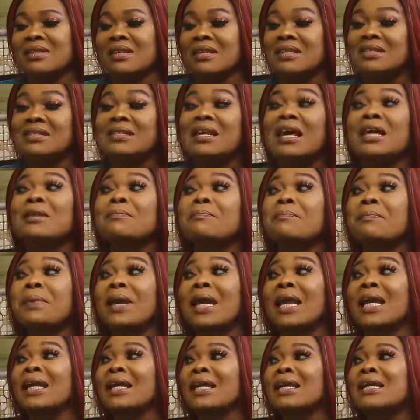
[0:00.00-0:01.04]
They said
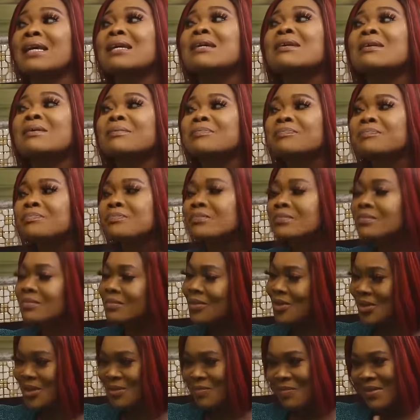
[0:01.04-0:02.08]
pink.
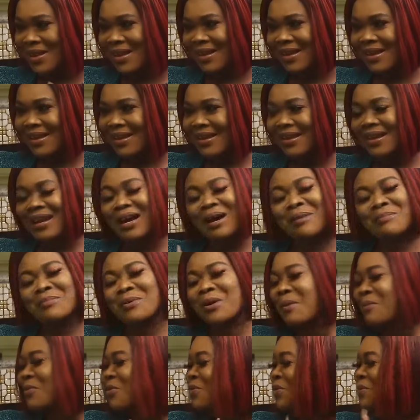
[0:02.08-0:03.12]
But me, I'm
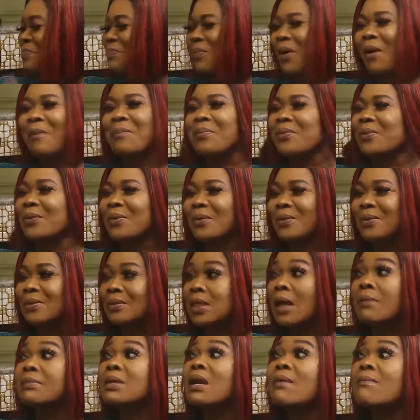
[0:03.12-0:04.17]
coming with purple.
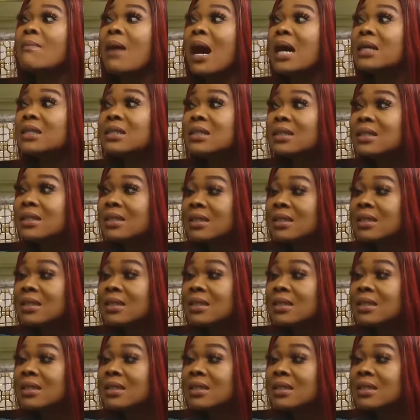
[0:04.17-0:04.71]
Them they mad.